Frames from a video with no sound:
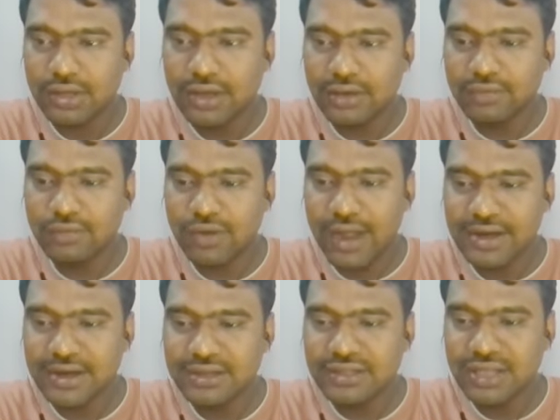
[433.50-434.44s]
Here we
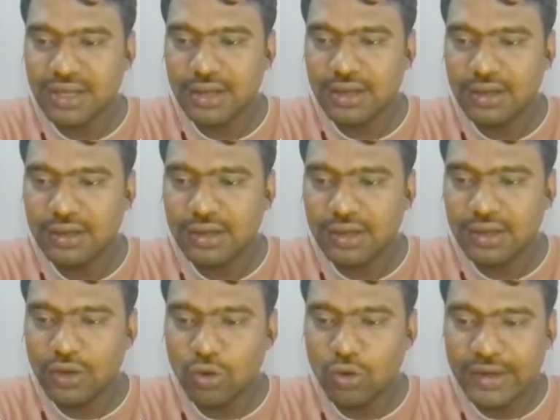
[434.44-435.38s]
added the
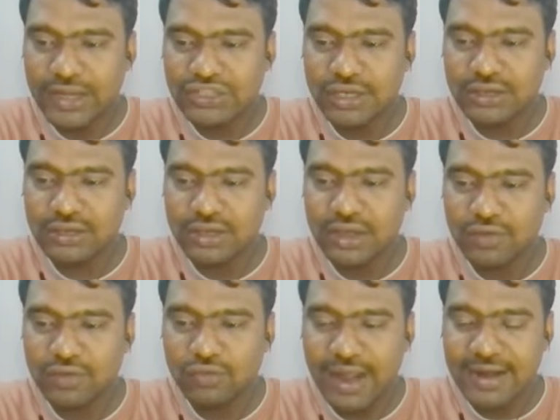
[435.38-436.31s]
location.
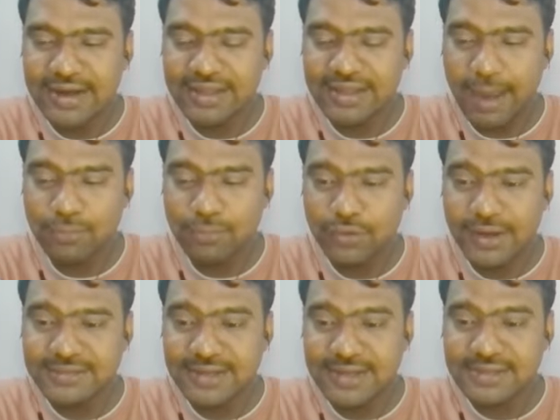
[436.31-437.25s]
Here we added the
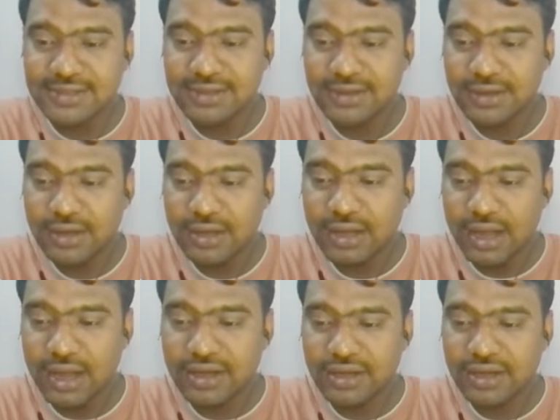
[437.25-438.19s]
employee size.
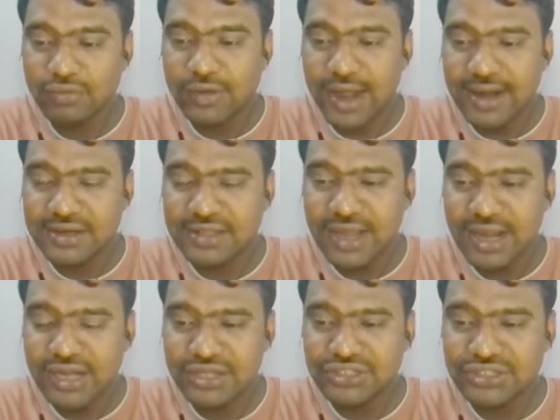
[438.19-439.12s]
And here we added the
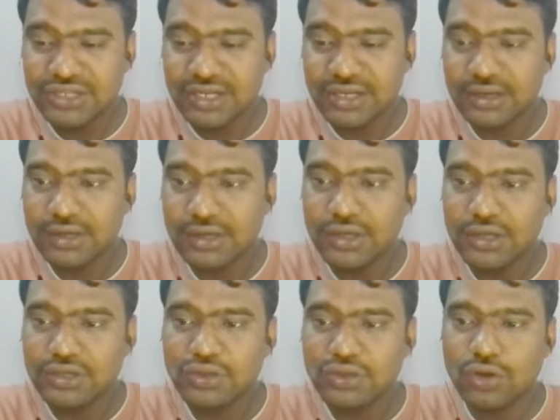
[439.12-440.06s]
industry.
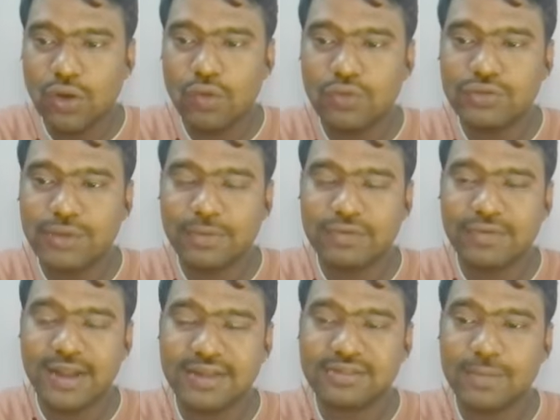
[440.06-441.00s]
So now suppose
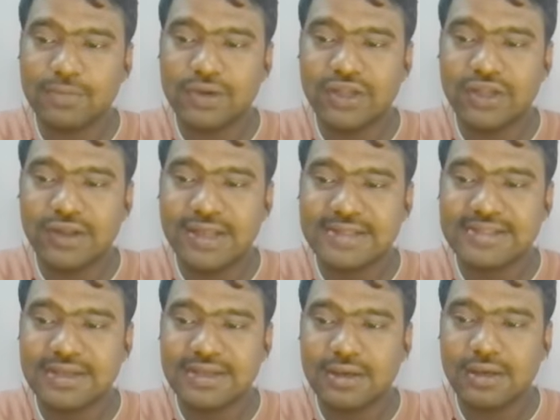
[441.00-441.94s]
for example, here you can
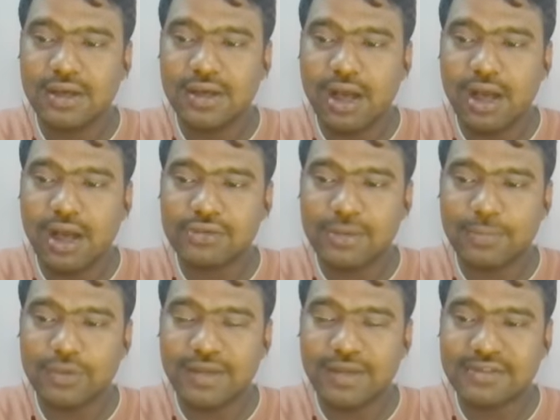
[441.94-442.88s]
see,
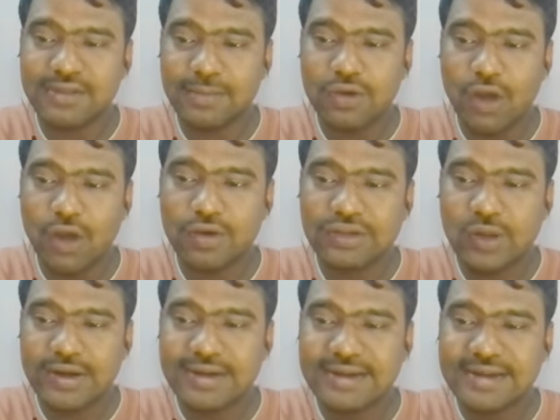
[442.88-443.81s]
suppose for example, our
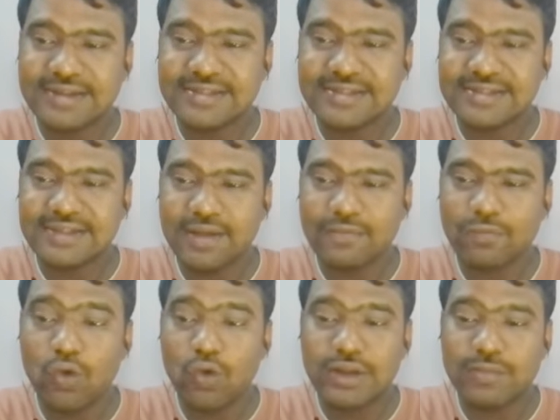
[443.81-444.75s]
targeted results are
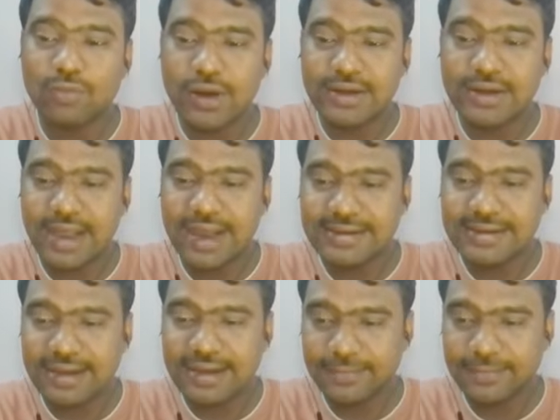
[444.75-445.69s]

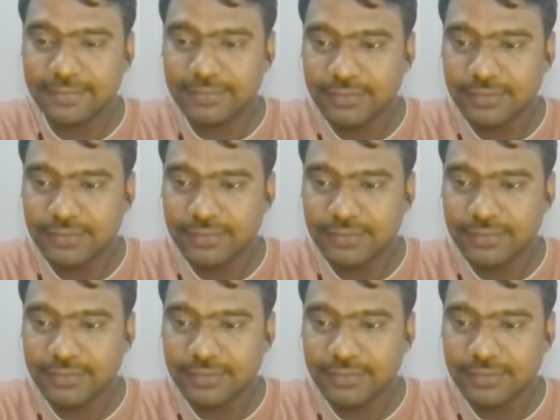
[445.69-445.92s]
14.8K.